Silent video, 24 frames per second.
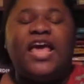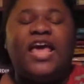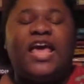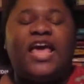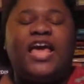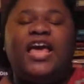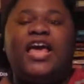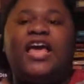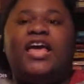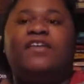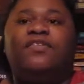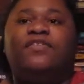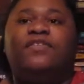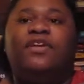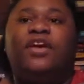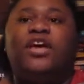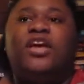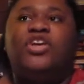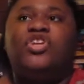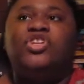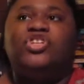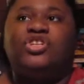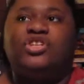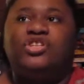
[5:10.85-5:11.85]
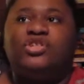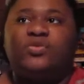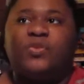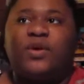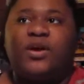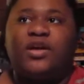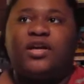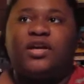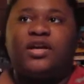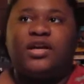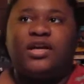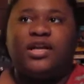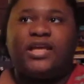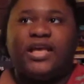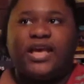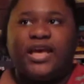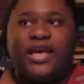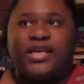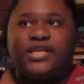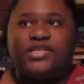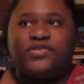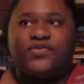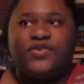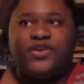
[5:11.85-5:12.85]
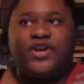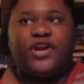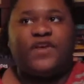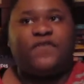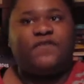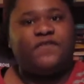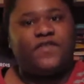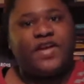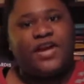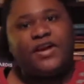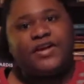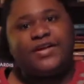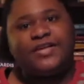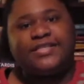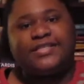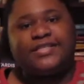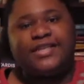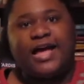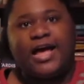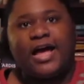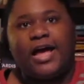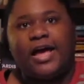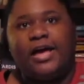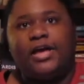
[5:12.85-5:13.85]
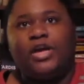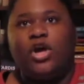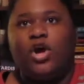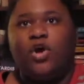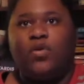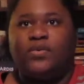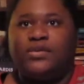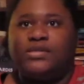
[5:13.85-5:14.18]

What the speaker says: and she's working on a case for her fairy side